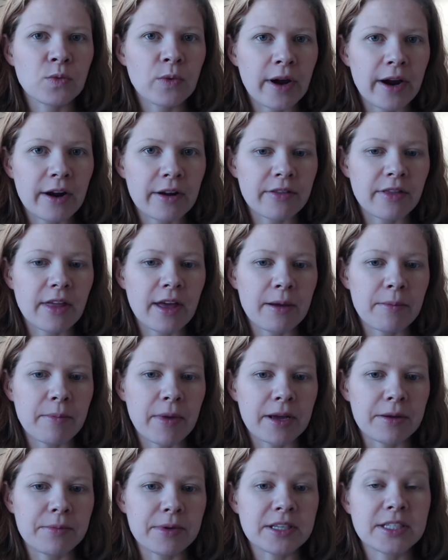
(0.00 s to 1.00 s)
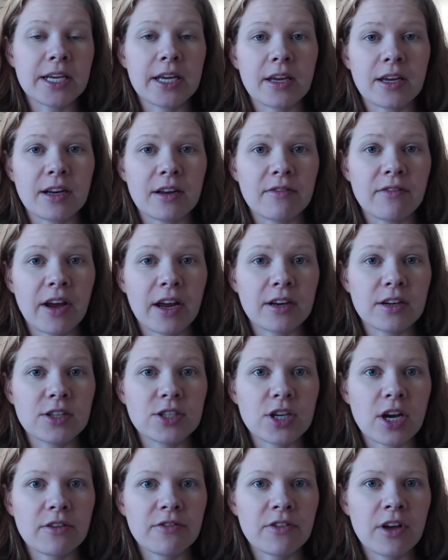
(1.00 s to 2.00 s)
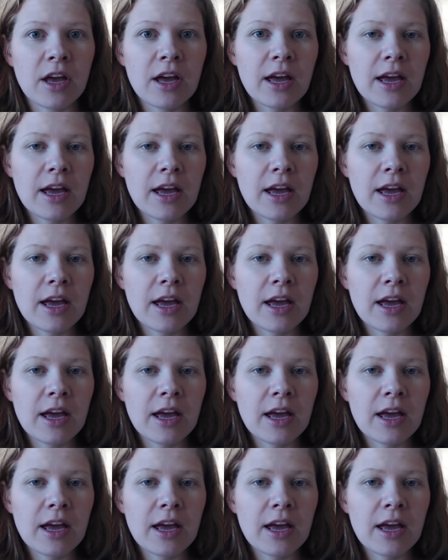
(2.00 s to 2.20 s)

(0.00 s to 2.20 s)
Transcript: where they might be taken advantage of.